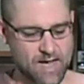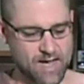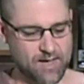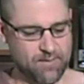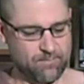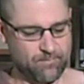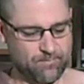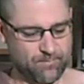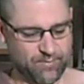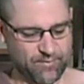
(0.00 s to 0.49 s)

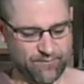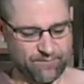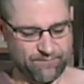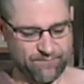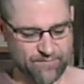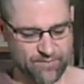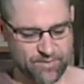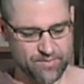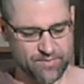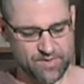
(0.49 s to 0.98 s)
I
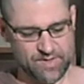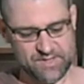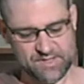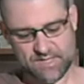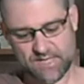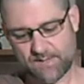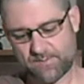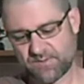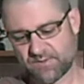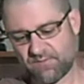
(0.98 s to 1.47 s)
prefer
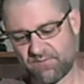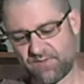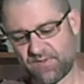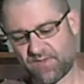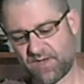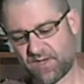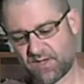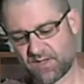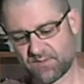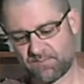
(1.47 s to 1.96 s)
these types of
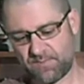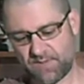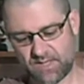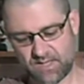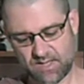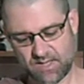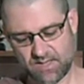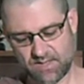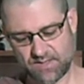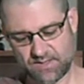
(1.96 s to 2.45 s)
things
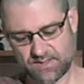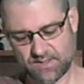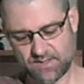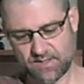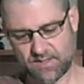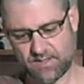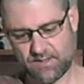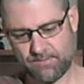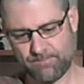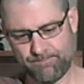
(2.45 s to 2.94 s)

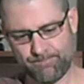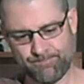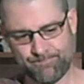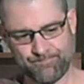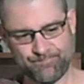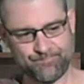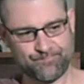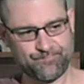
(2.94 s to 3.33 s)
because I